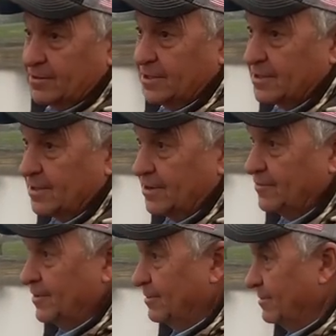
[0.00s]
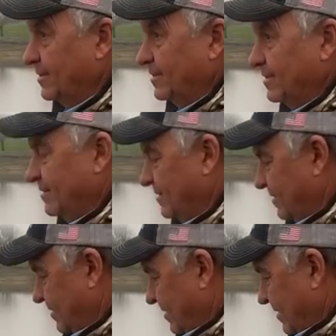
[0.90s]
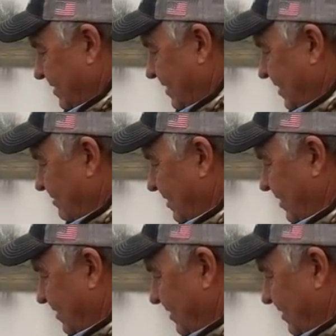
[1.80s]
Chuck caught a few. Anyway,